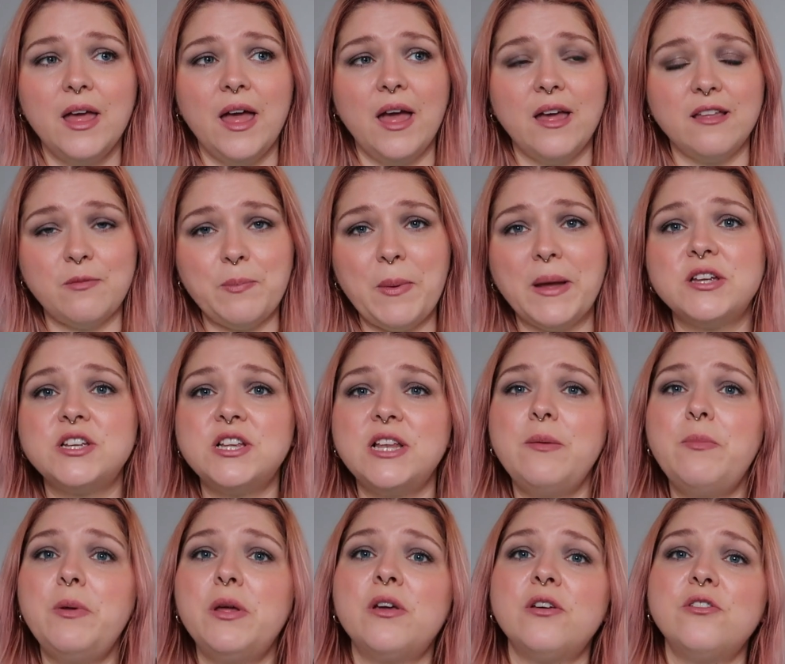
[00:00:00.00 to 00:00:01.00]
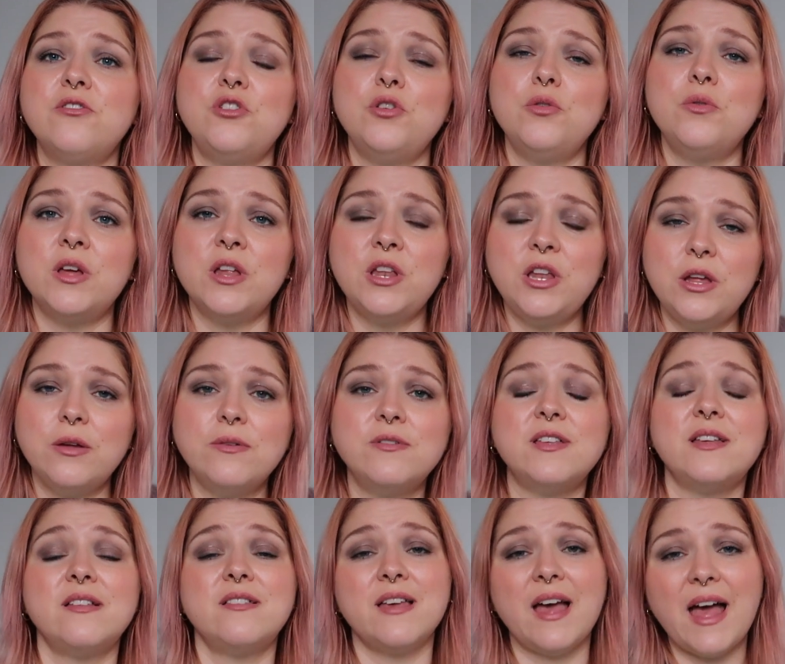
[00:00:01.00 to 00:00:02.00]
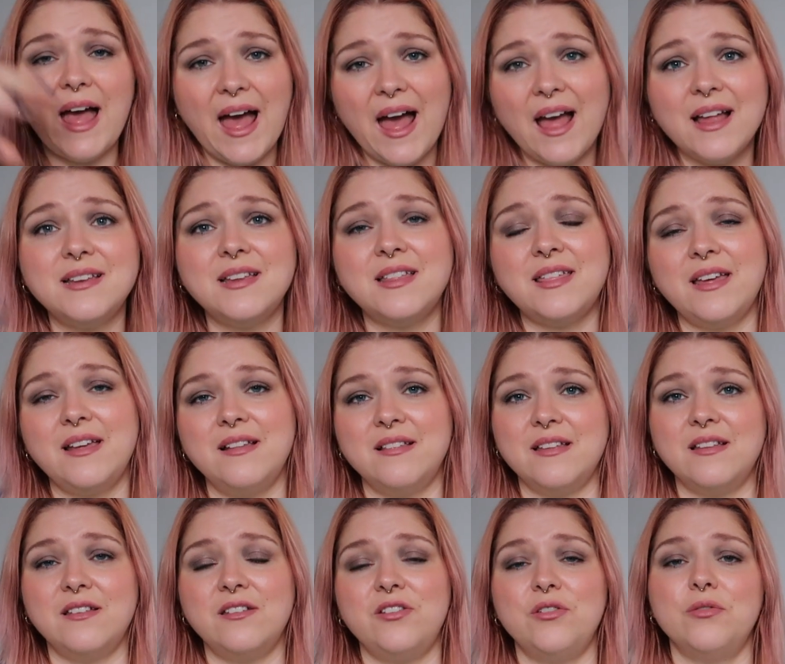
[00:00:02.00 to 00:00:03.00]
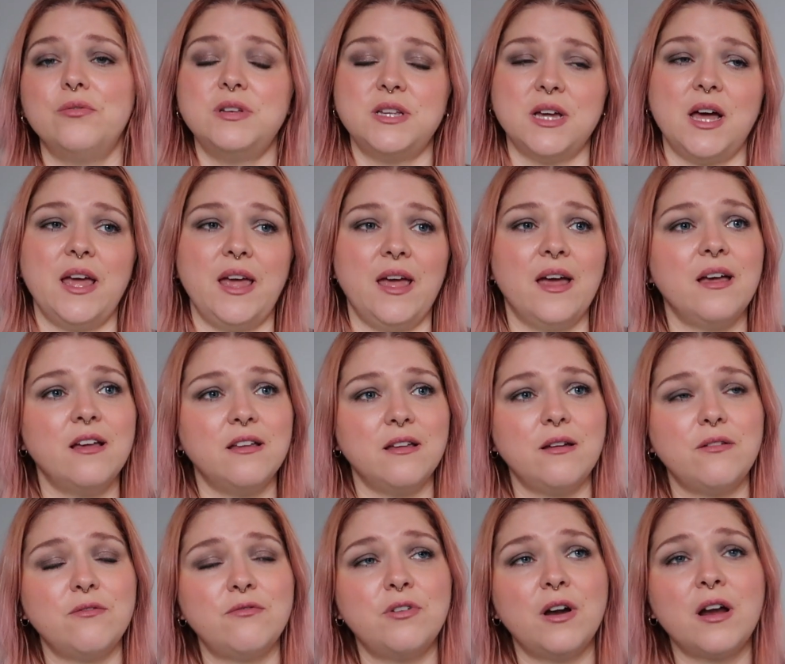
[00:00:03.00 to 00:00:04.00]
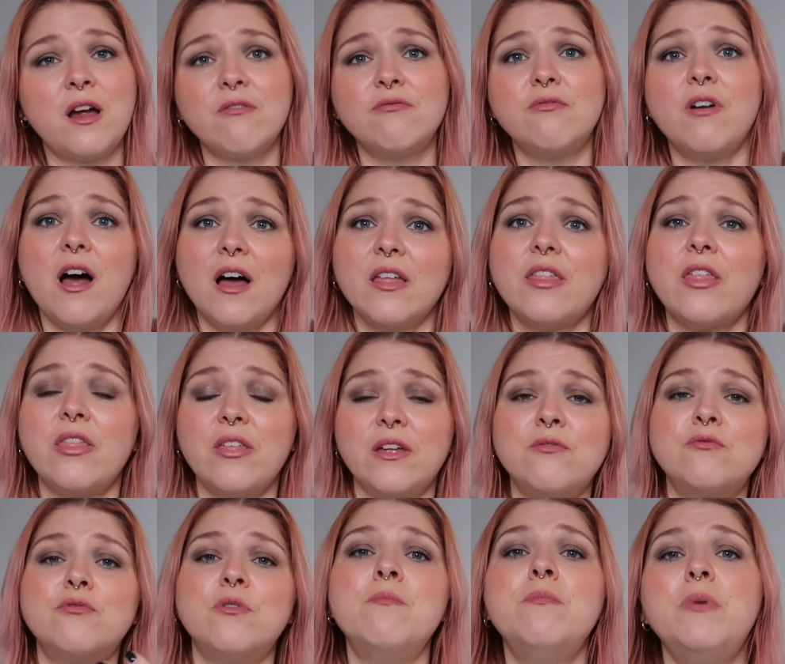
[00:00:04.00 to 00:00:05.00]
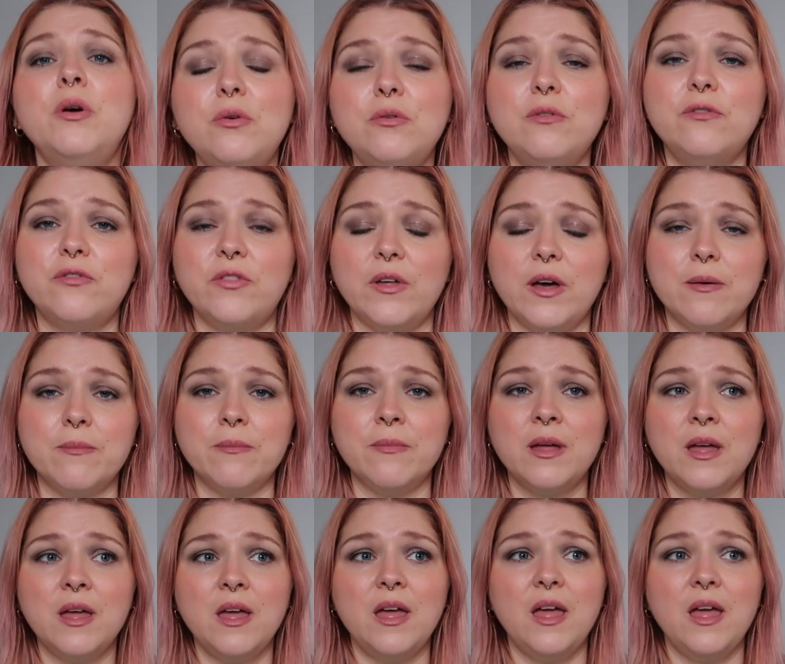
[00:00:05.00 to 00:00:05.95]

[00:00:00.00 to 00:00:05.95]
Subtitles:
especially because you can use it to add things into your diet rather than remove them.